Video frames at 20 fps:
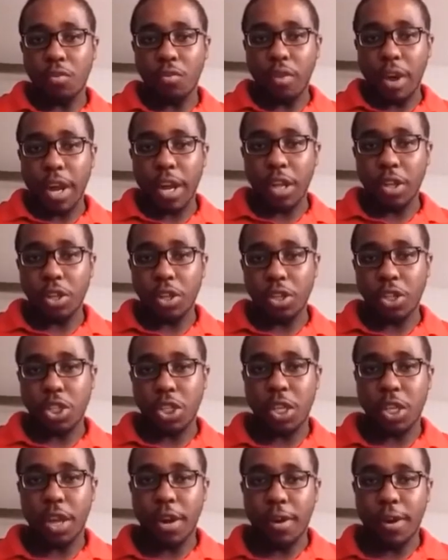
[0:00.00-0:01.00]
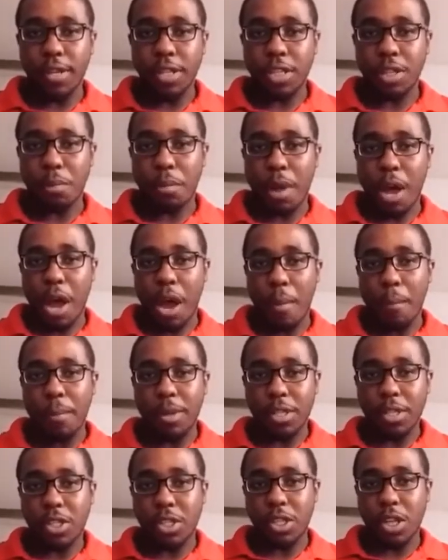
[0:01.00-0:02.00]
regular series about
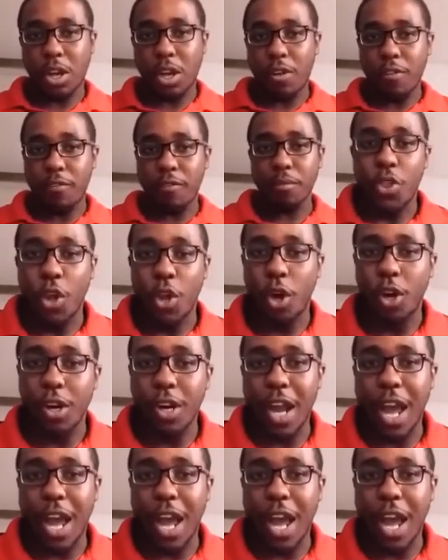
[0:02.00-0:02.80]
myself. Third